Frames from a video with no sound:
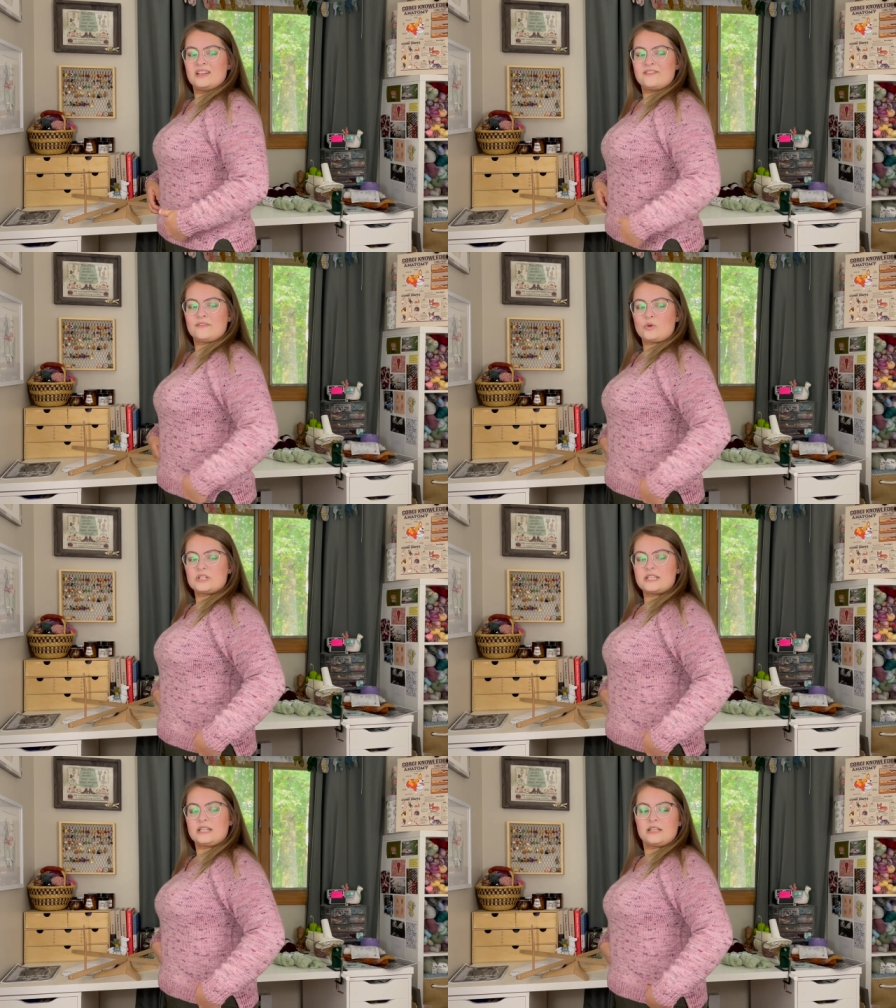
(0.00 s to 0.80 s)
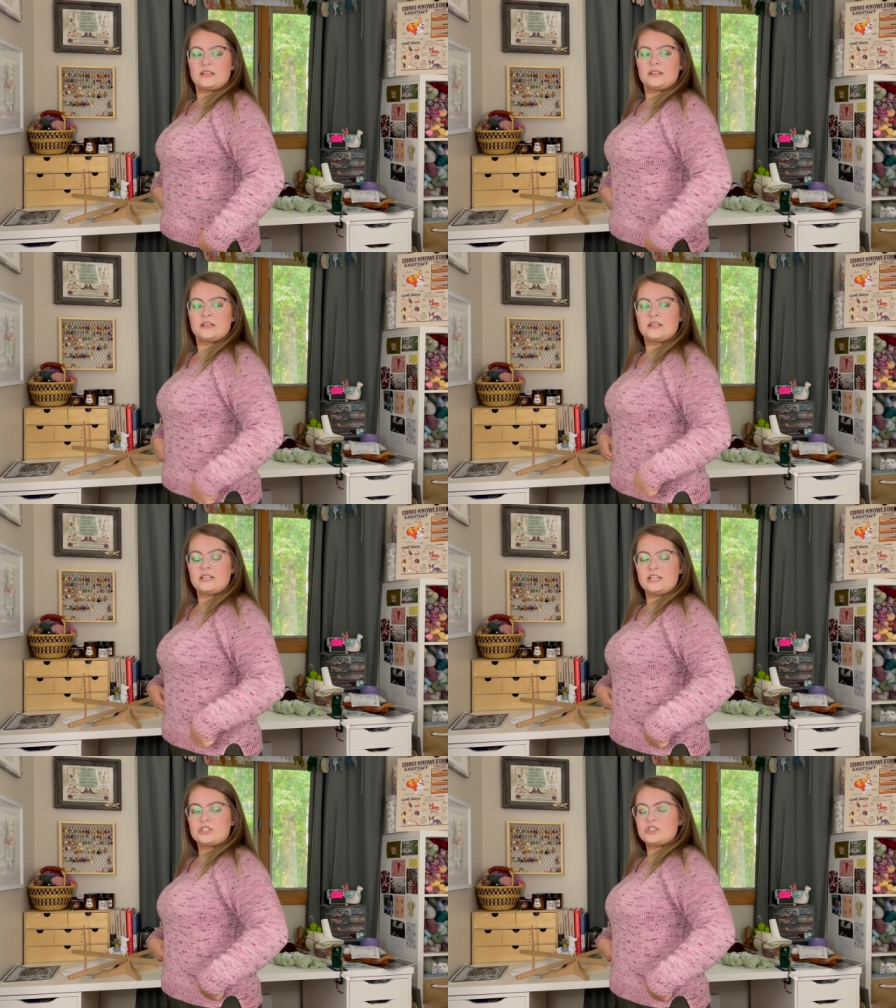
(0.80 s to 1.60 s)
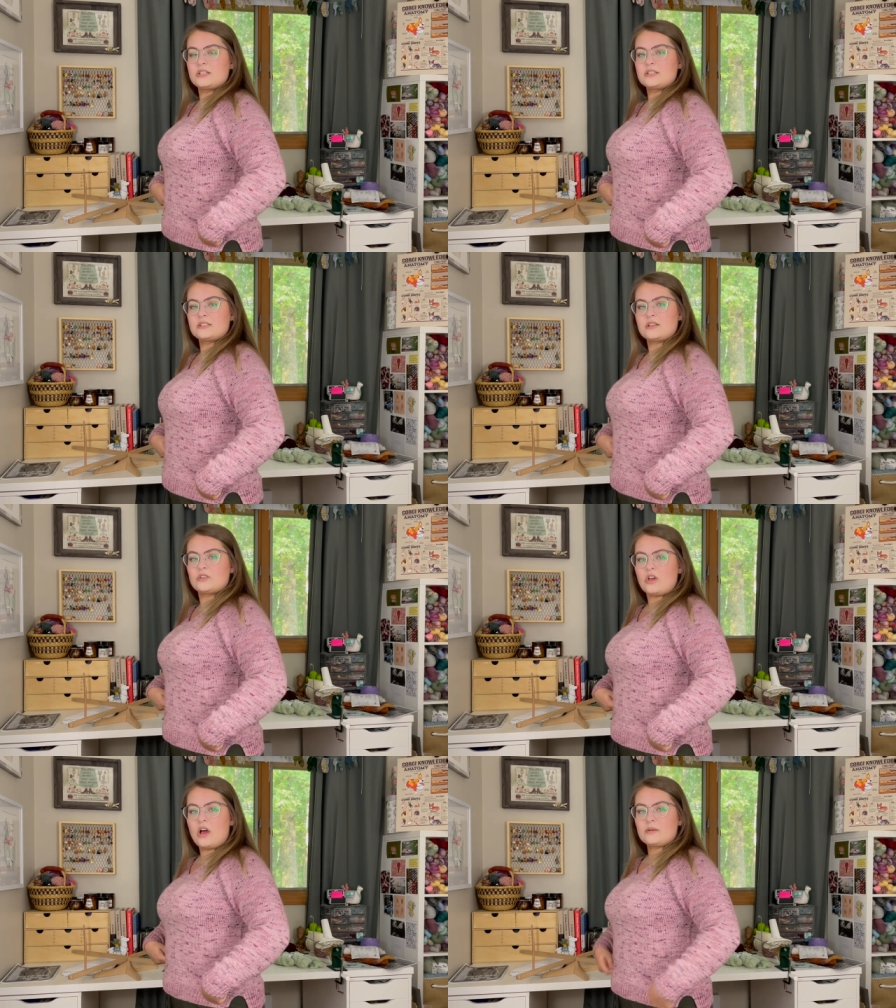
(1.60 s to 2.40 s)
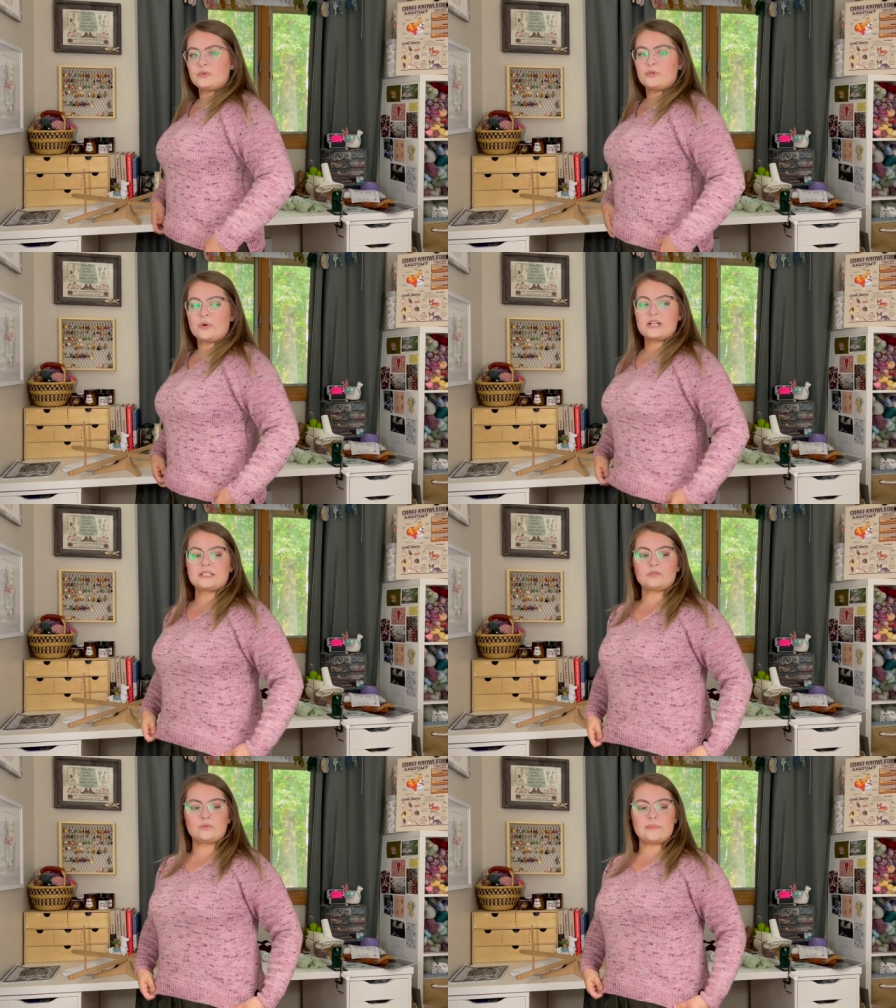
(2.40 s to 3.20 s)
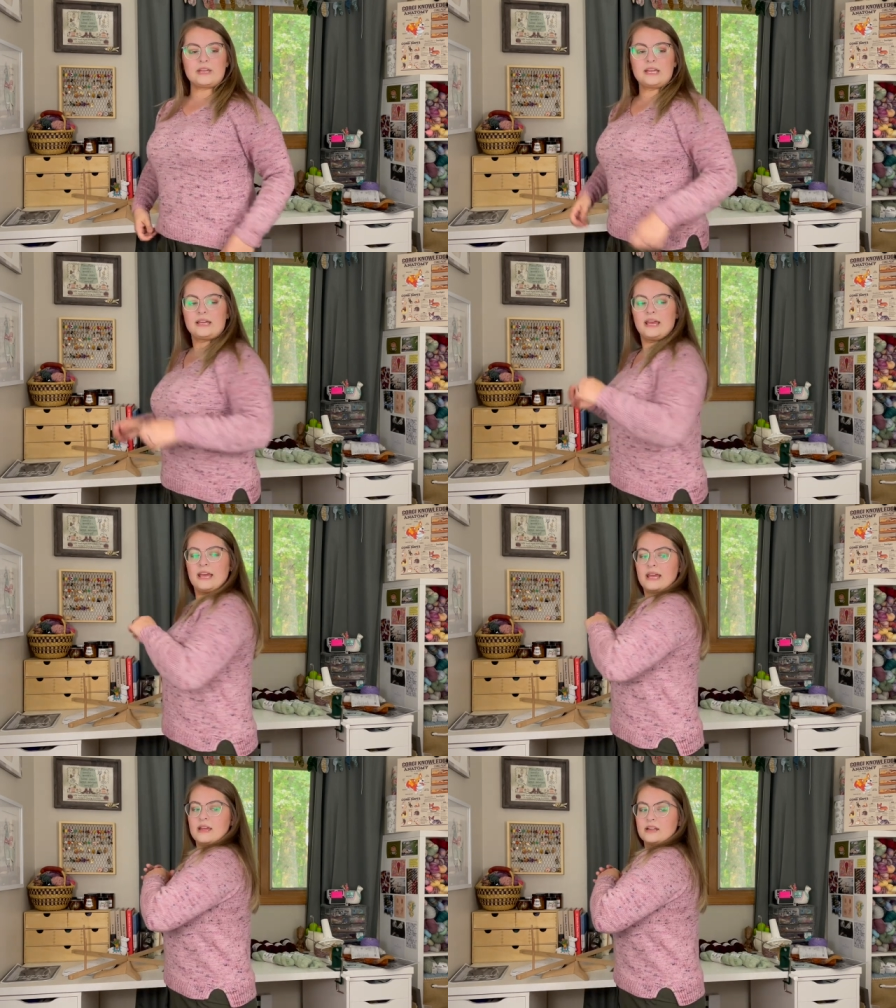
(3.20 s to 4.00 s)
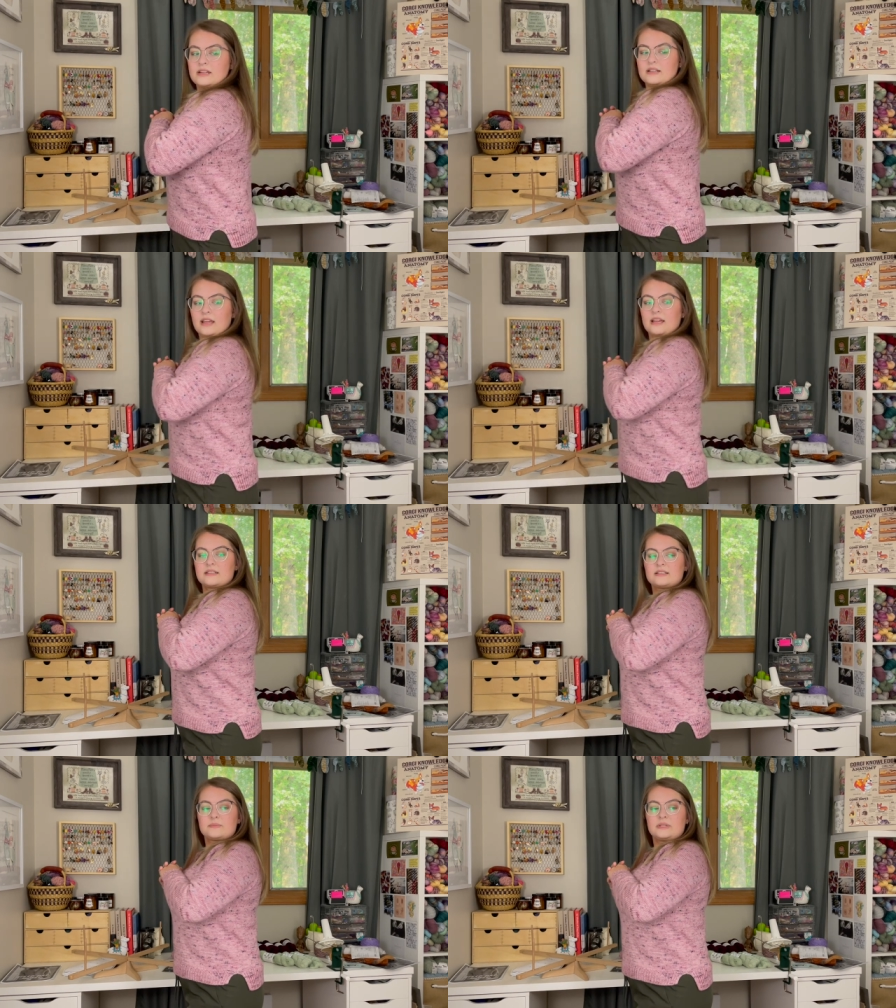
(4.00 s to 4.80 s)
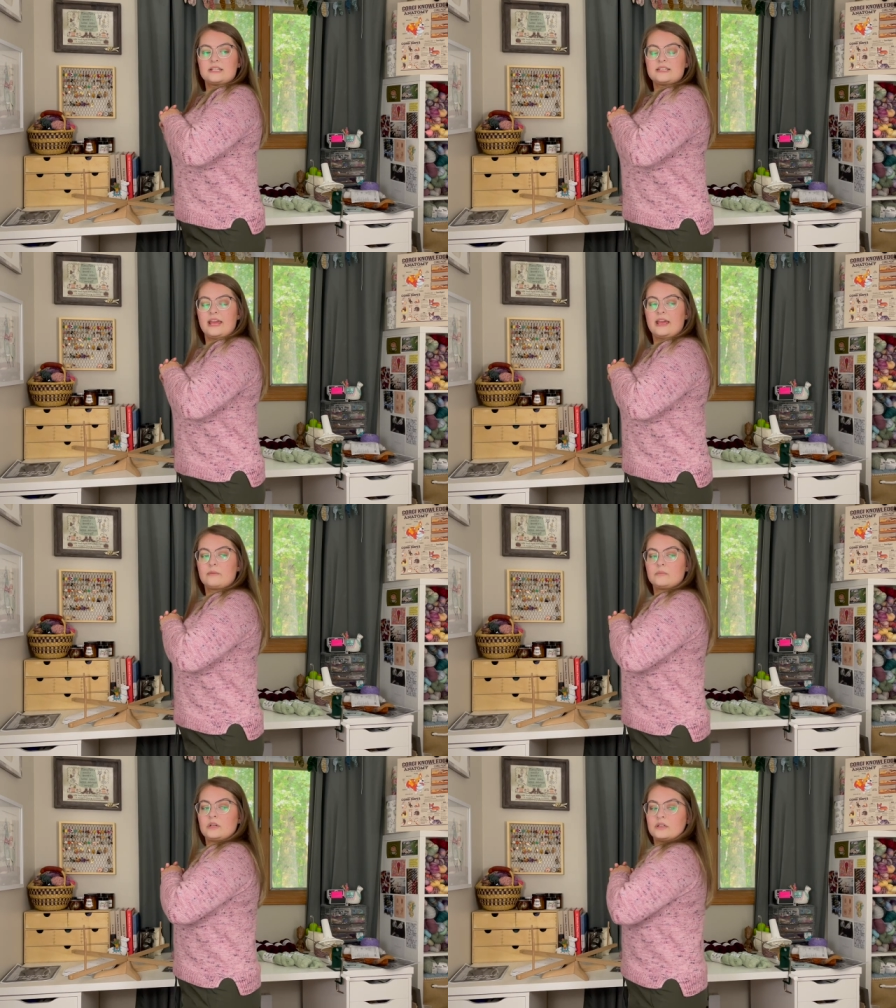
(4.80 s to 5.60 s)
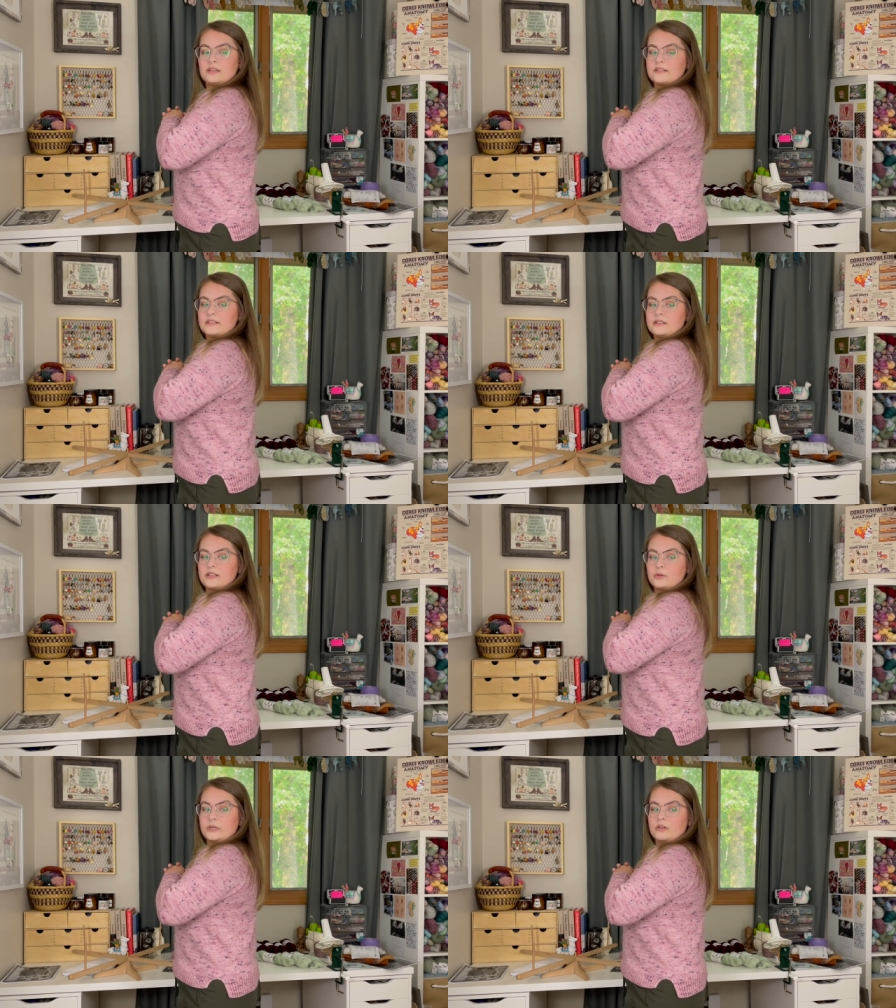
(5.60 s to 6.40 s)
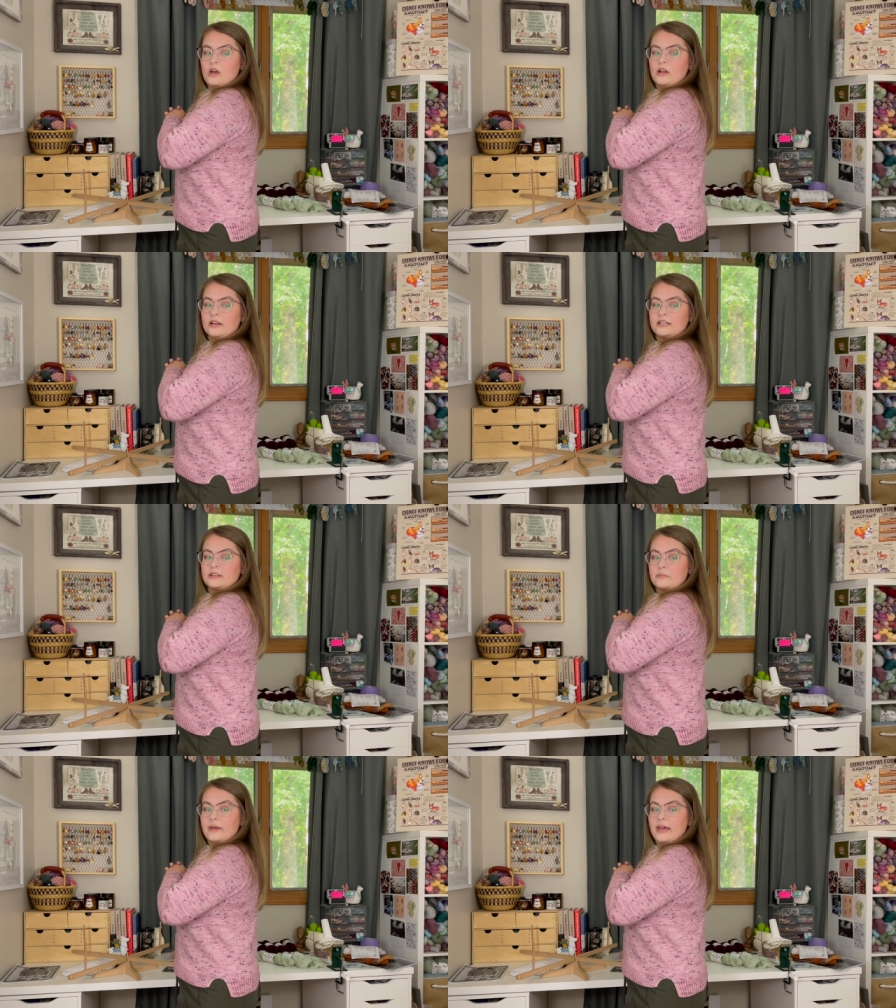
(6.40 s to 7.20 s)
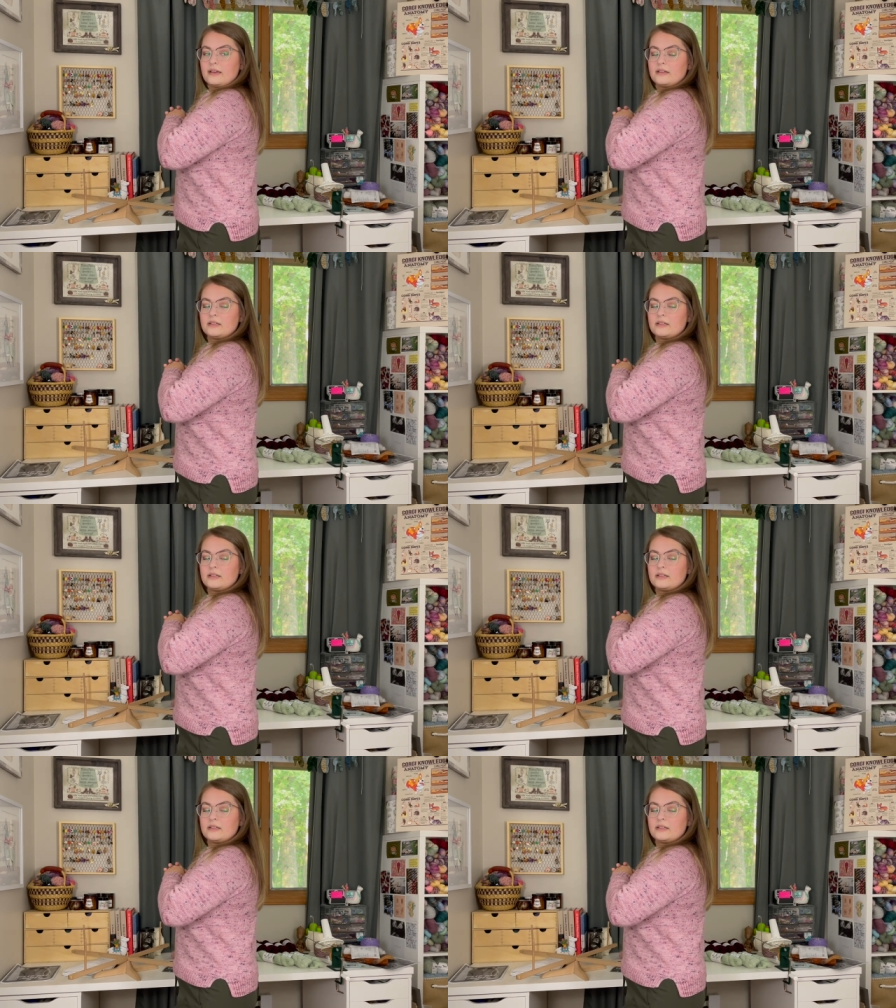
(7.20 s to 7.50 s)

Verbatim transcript: 14 inches long before I did the ribbing and I did a split hem that's a little bit longer in the back